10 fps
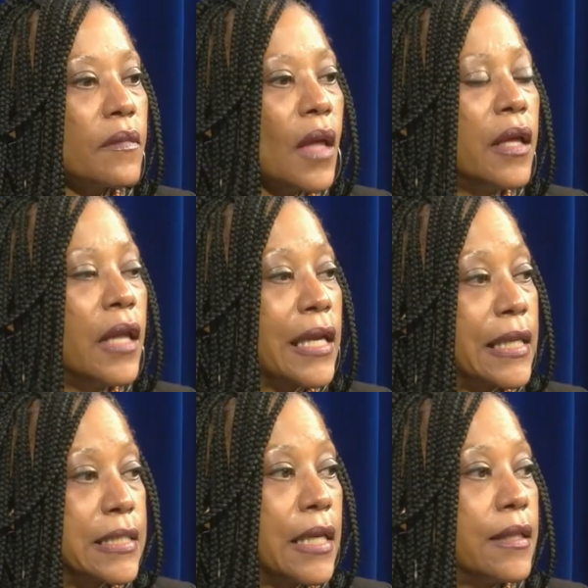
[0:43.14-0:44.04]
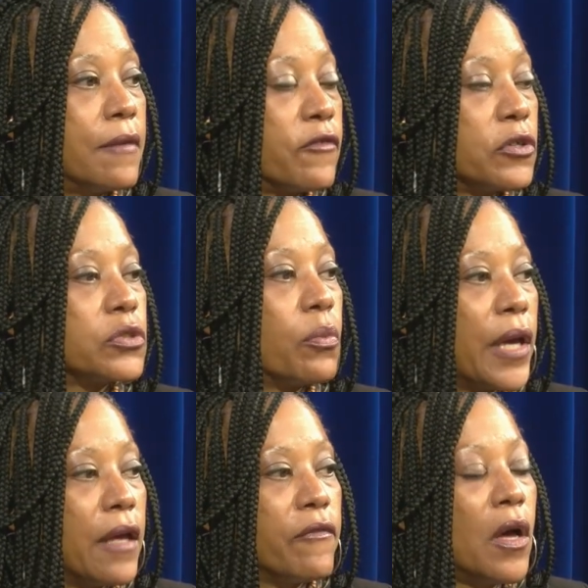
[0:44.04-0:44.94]
And like I said, the first
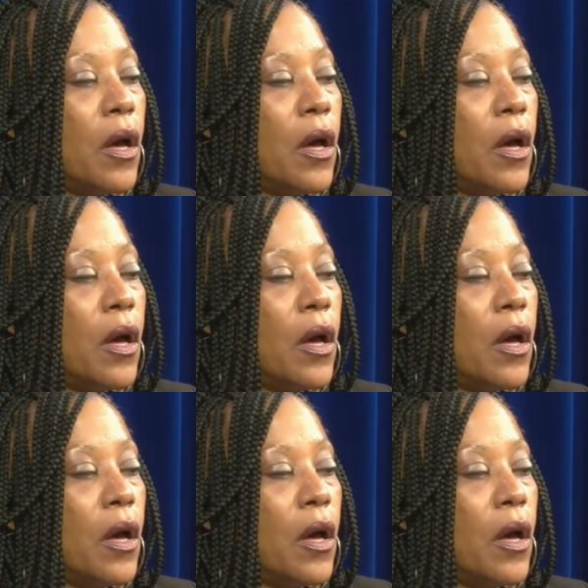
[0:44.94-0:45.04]
wave